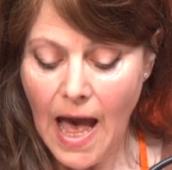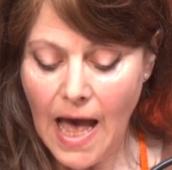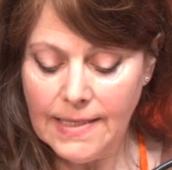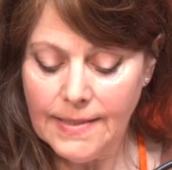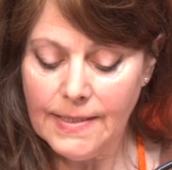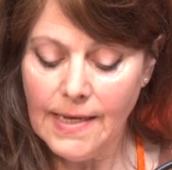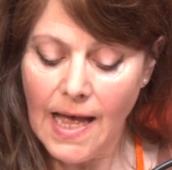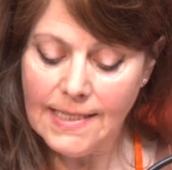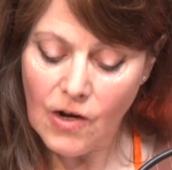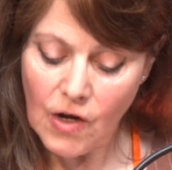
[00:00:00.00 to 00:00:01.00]
and
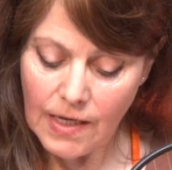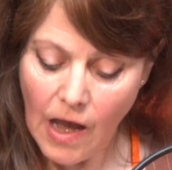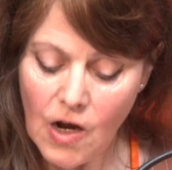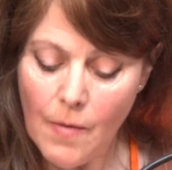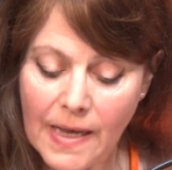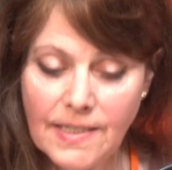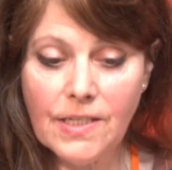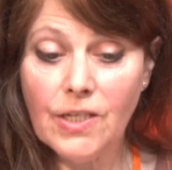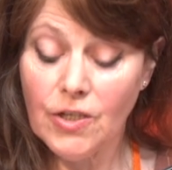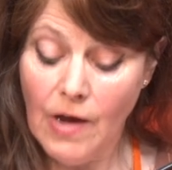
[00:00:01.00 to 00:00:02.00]
as our
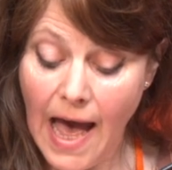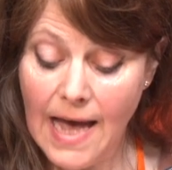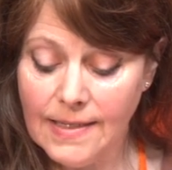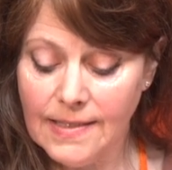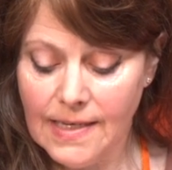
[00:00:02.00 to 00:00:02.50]
capacity to act